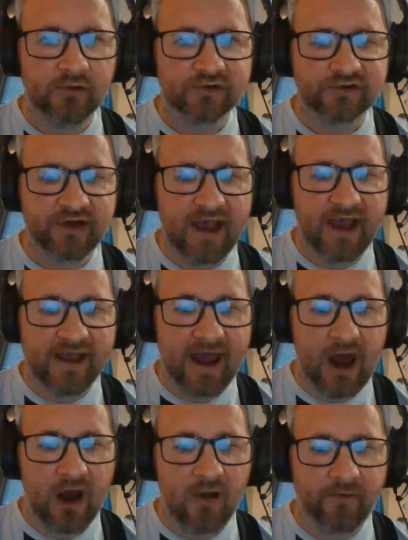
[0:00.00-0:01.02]
So yet again,
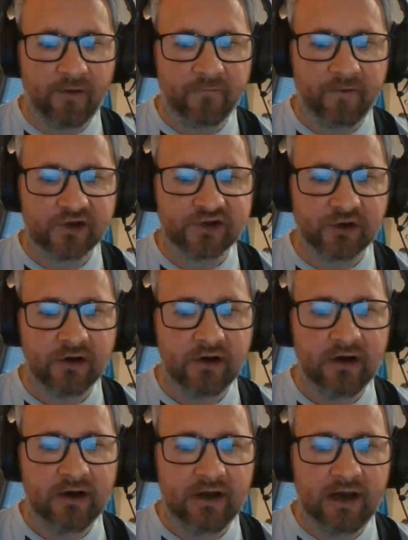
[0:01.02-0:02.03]
another fixture
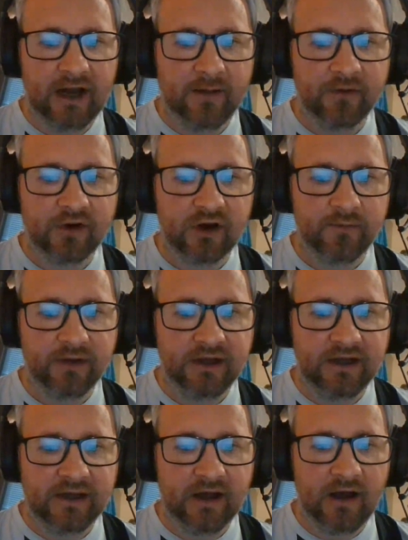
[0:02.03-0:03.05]
going to
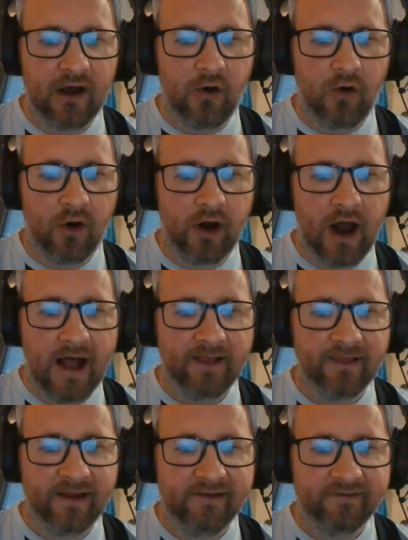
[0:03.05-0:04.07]
be on a
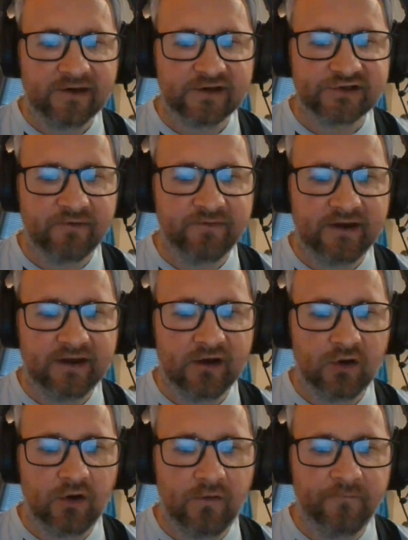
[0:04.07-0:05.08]
late Sunday
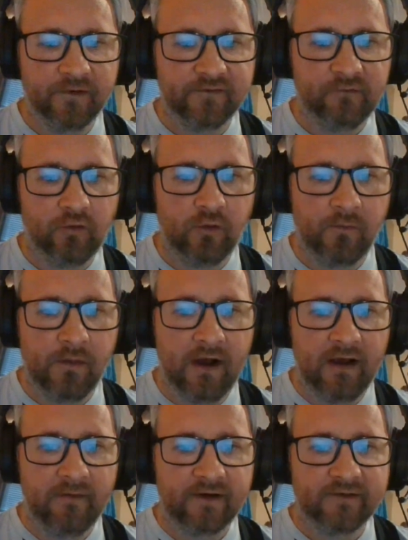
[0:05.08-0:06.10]
kickoff at home.
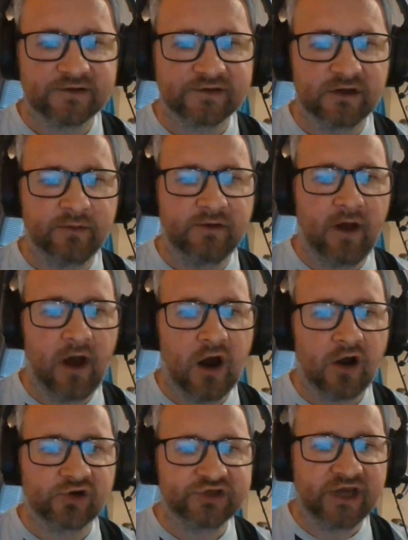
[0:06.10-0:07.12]
That is going to be the
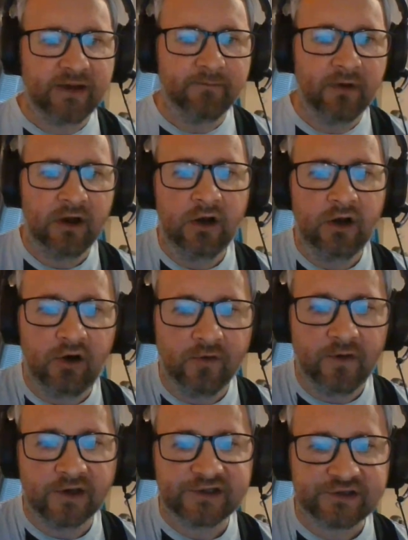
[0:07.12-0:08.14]
Hearts game on
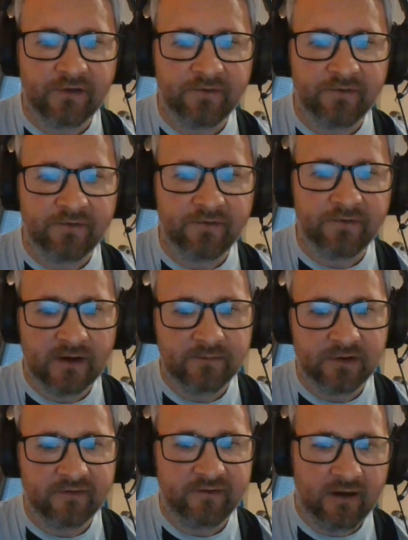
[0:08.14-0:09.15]
Sunday,
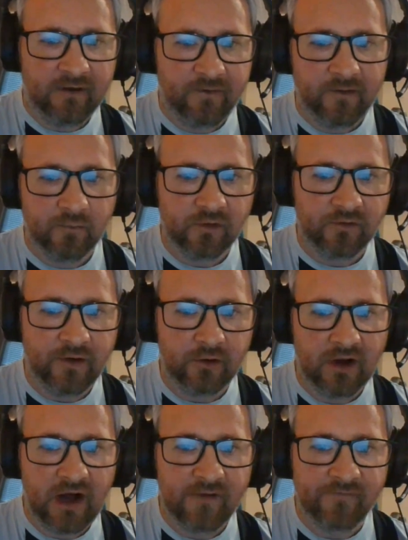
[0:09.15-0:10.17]
November 10th. Will
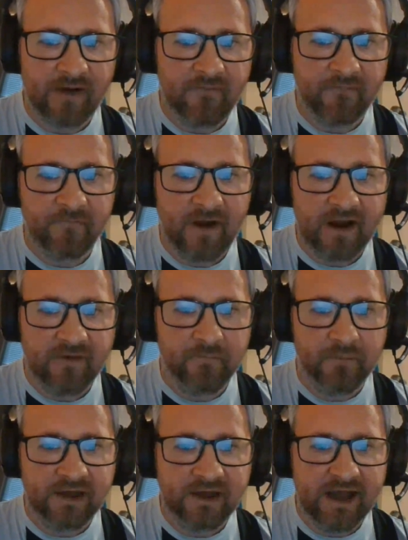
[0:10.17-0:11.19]
now have a
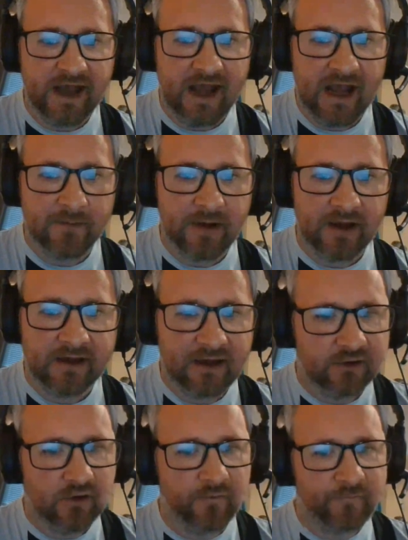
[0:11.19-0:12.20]
5 p.m.
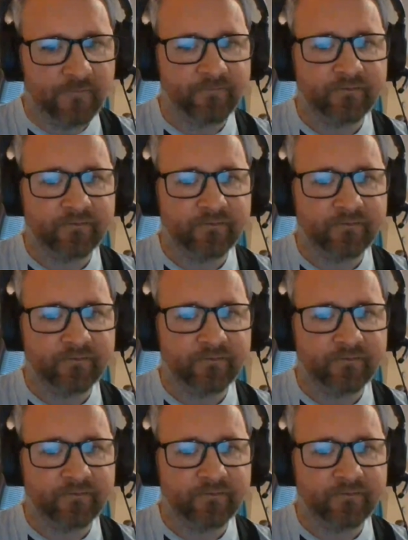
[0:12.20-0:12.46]
kickoff.